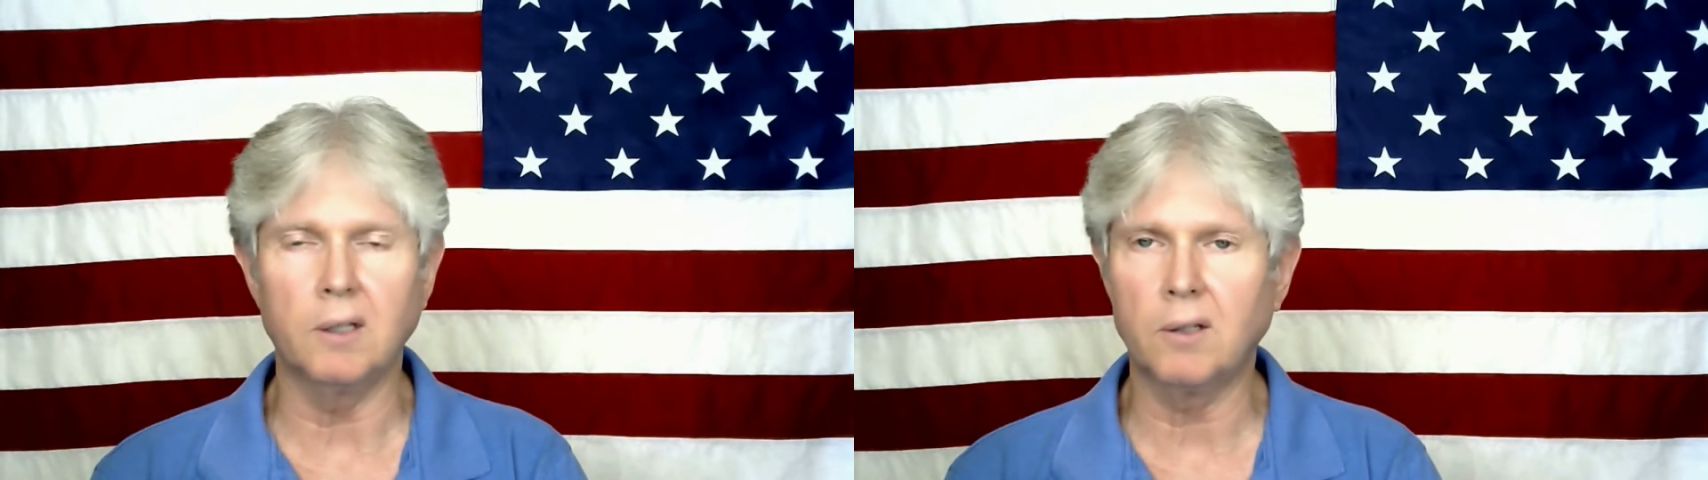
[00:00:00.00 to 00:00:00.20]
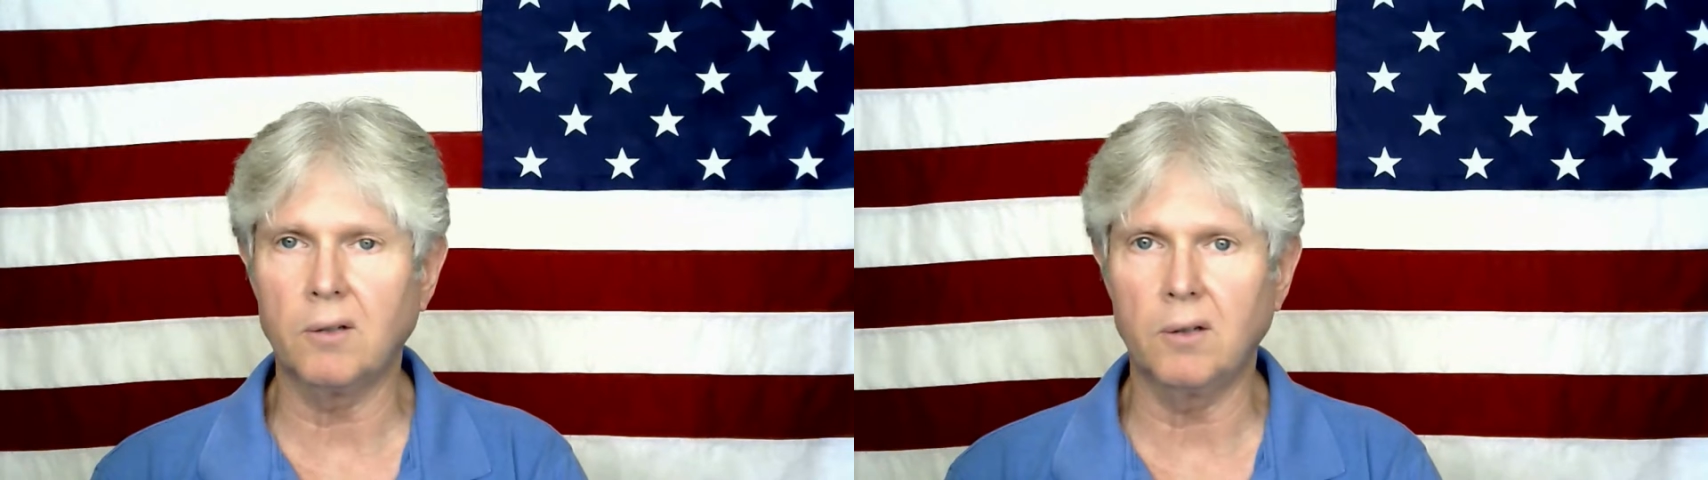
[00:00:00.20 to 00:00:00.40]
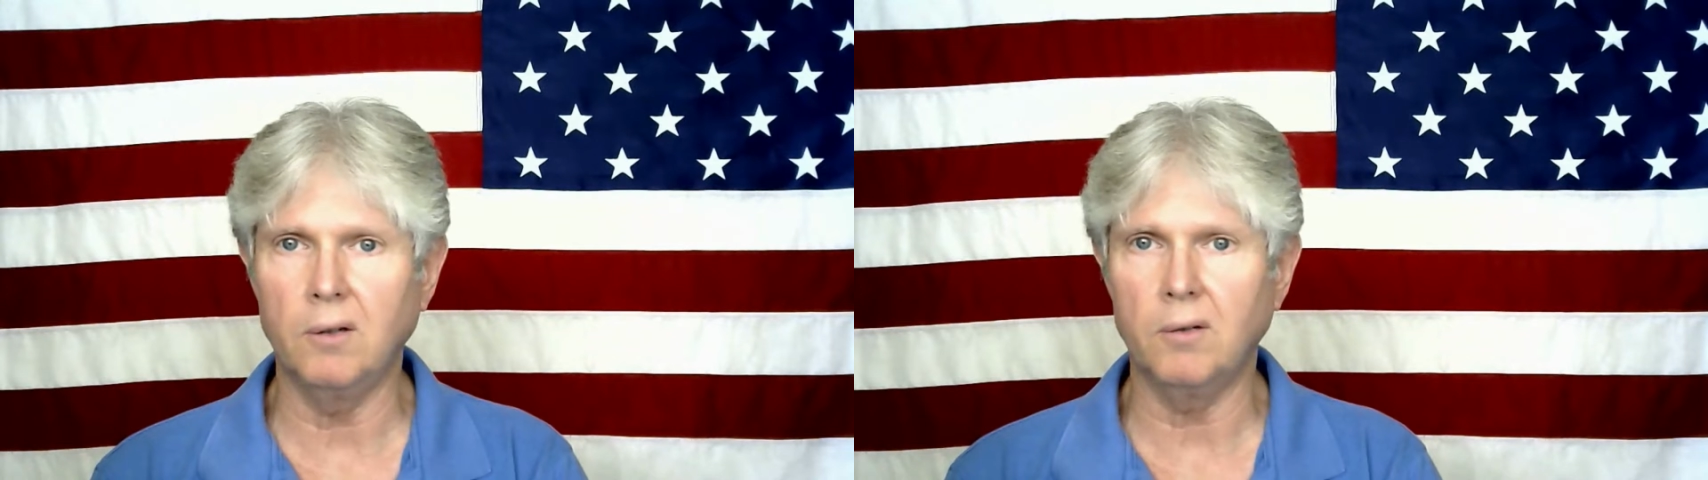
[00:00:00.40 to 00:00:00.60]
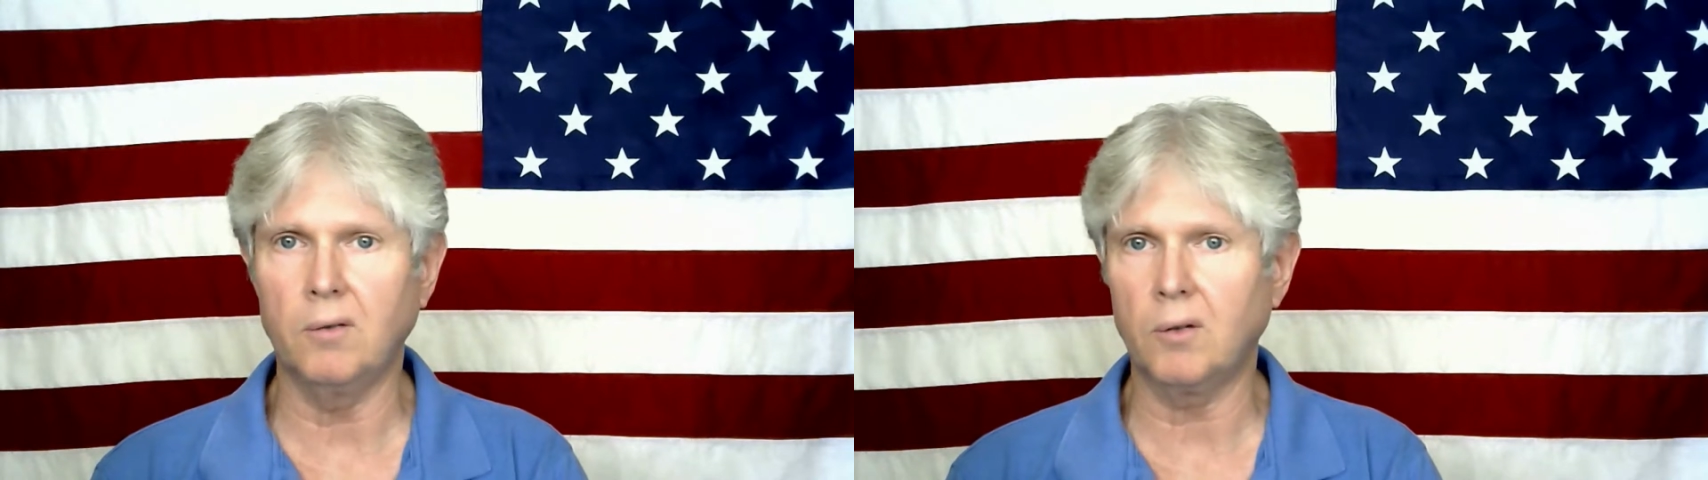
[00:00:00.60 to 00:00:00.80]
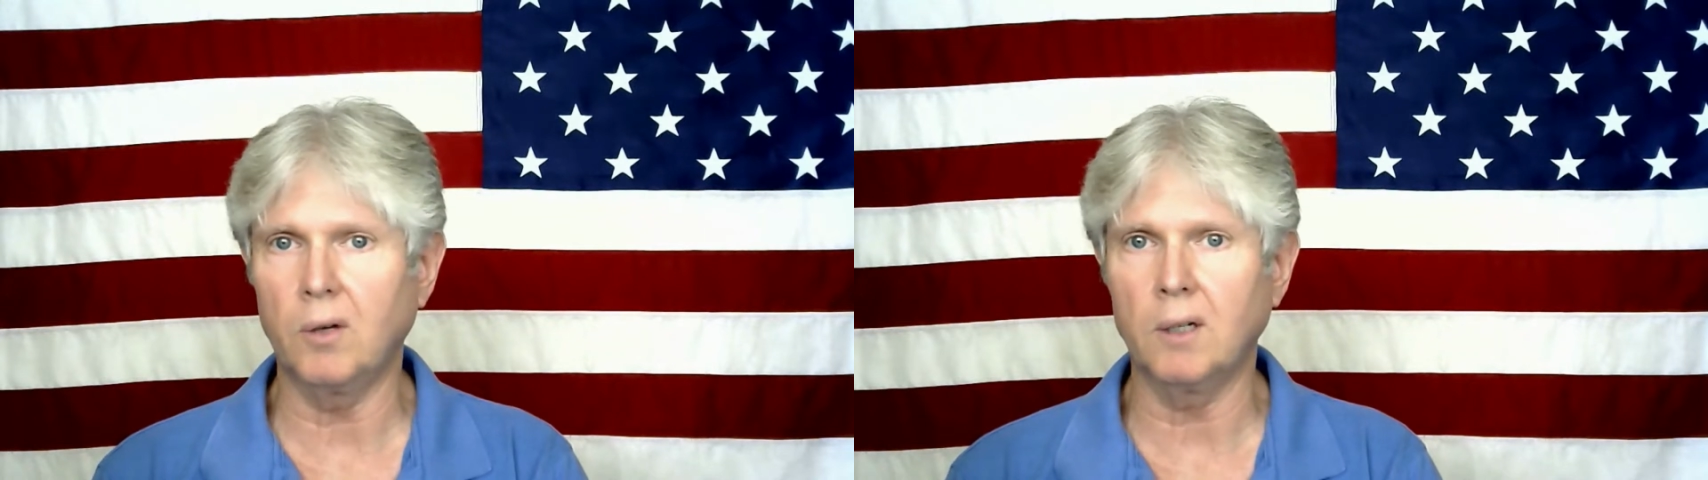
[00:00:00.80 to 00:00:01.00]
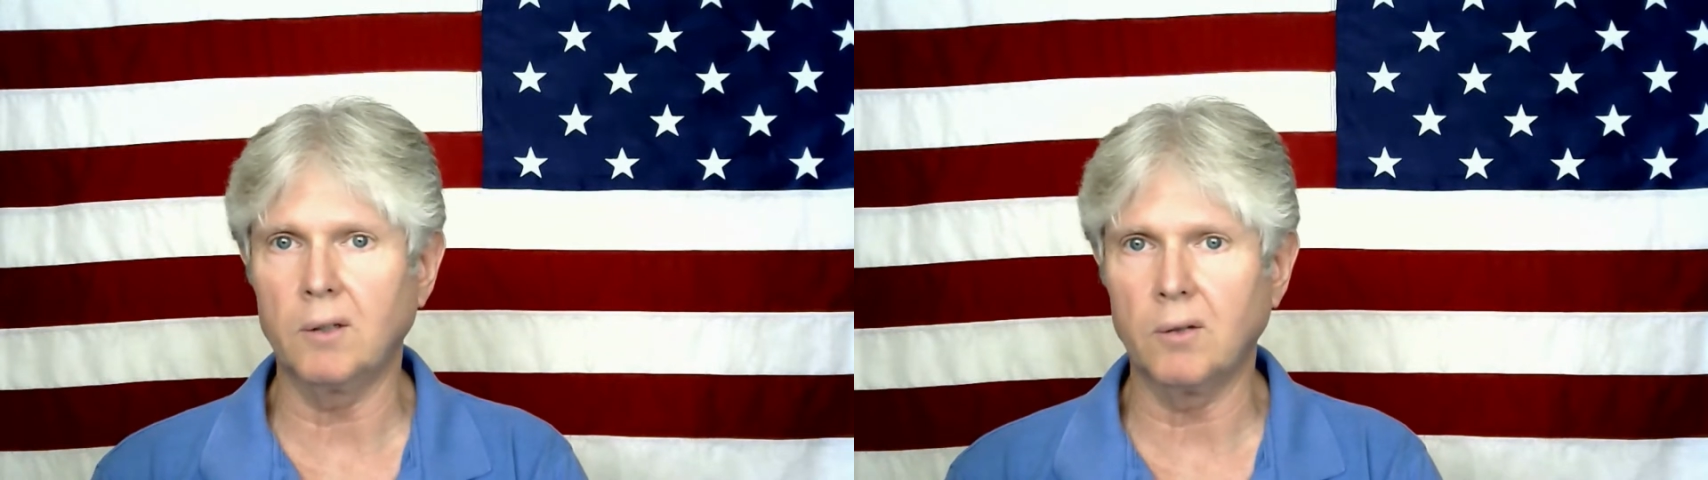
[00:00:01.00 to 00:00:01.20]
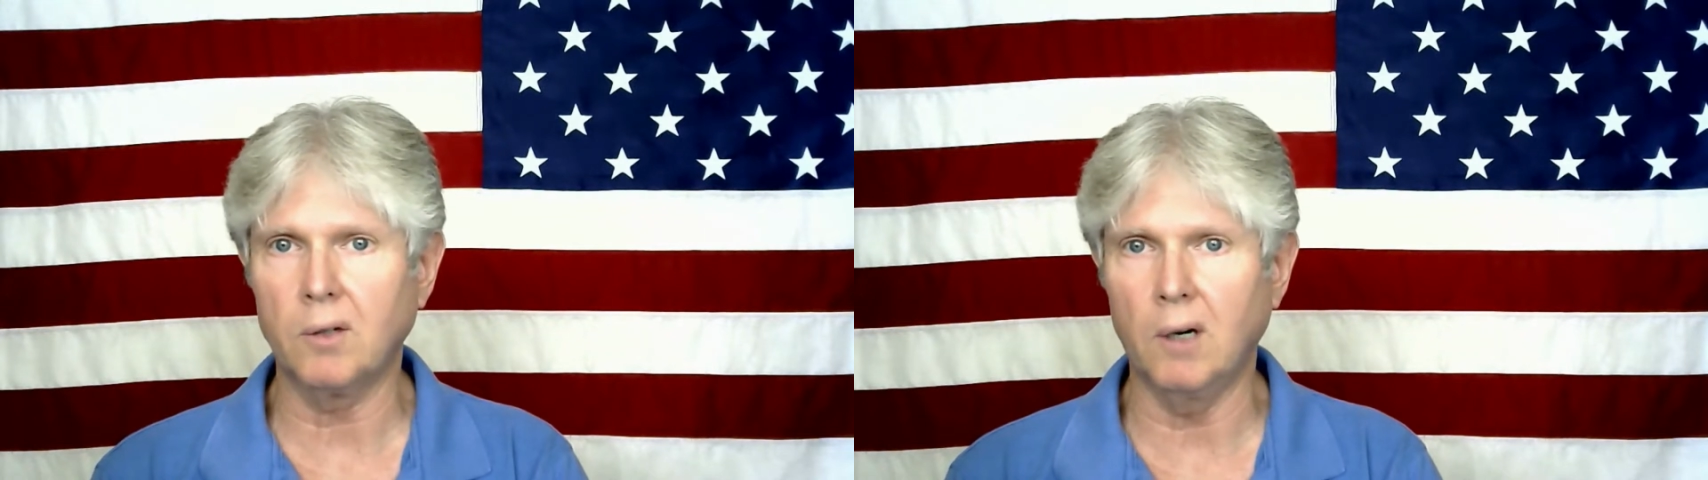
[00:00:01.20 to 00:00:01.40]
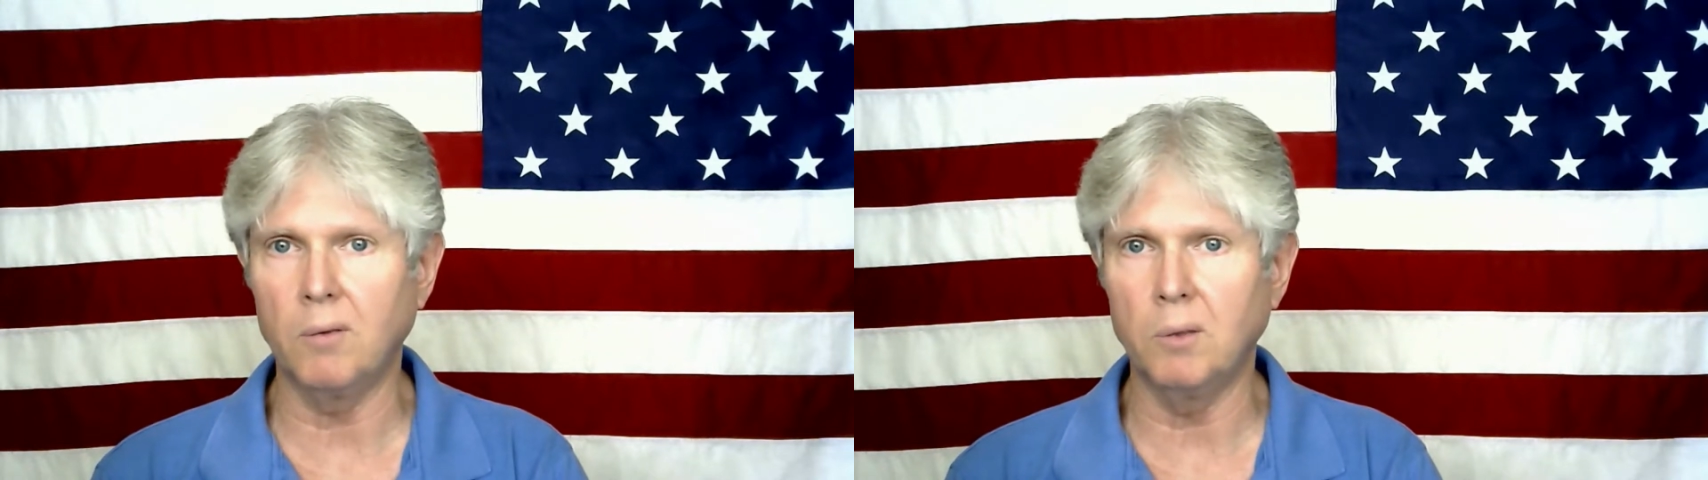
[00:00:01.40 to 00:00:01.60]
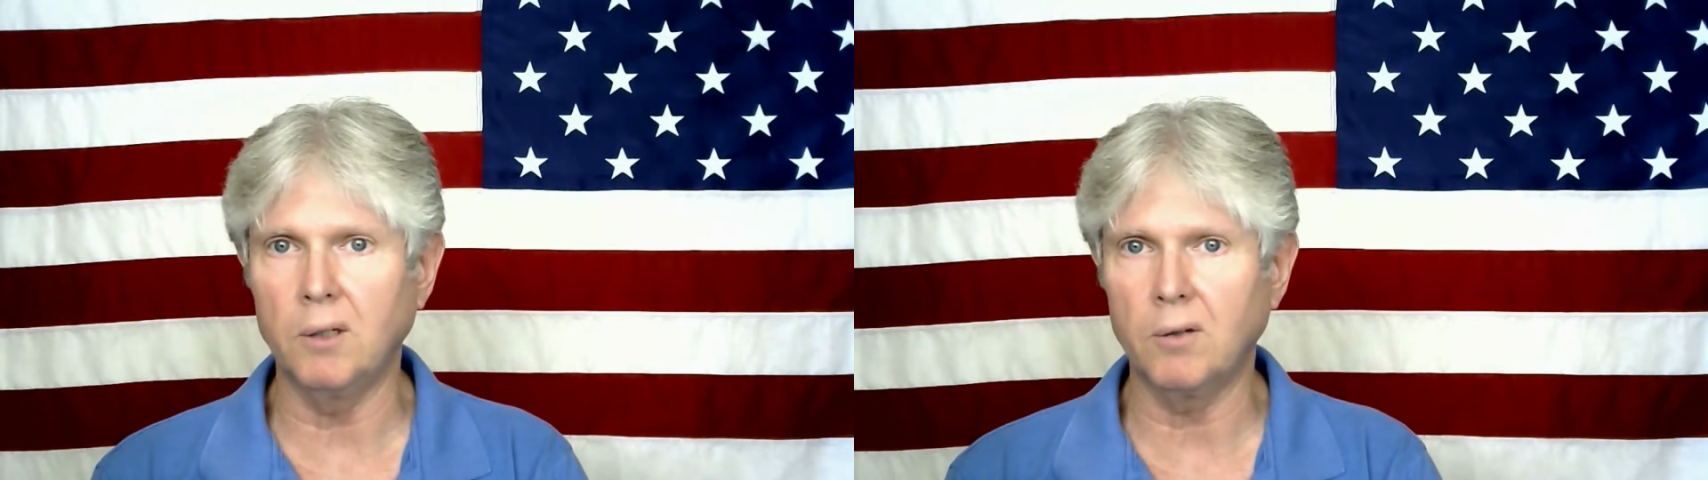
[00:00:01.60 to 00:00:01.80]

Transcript: structures government,